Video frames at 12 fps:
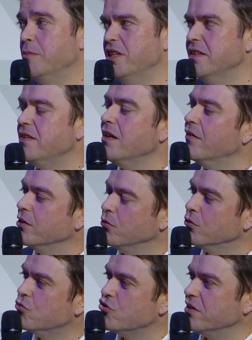
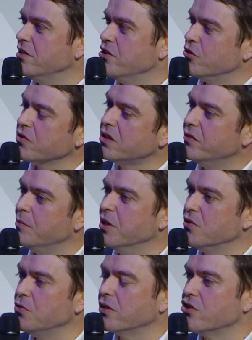miscomprehensions because it's
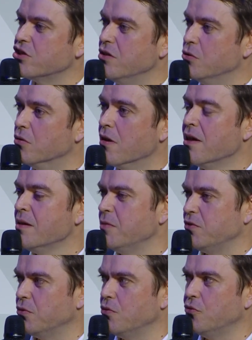based on
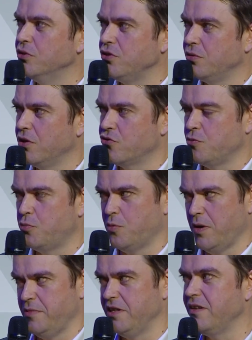
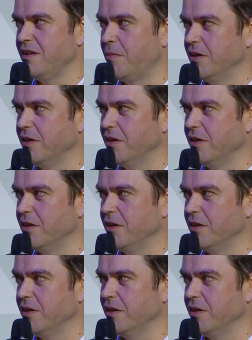probabilities.